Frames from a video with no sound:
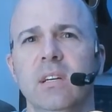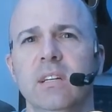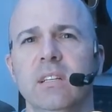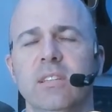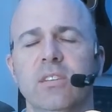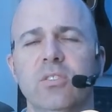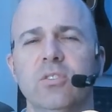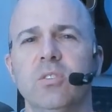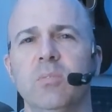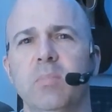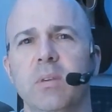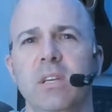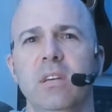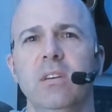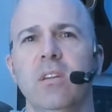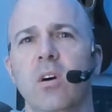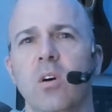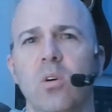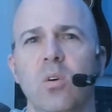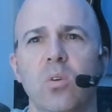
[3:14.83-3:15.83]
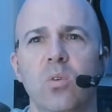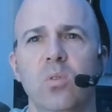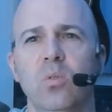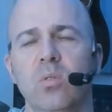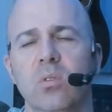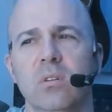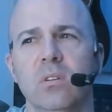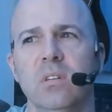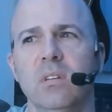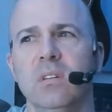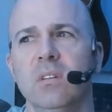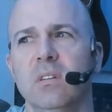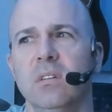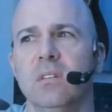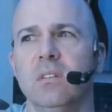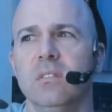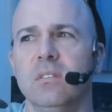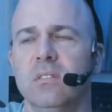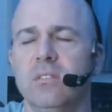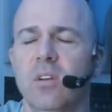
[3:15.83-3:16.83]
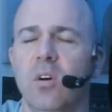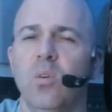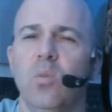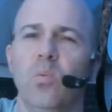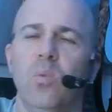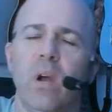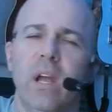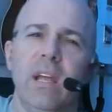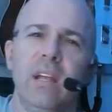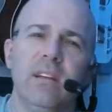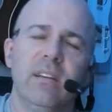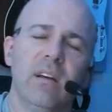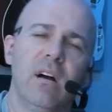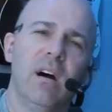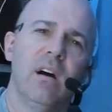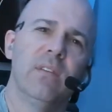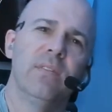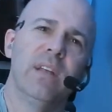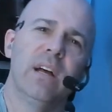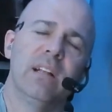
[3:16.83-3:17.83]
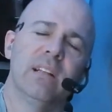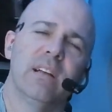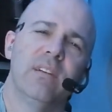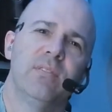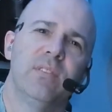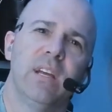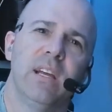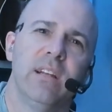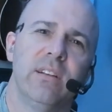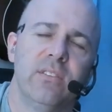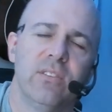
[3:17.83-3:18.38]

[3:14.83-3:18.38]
There should be no weight on that left hand.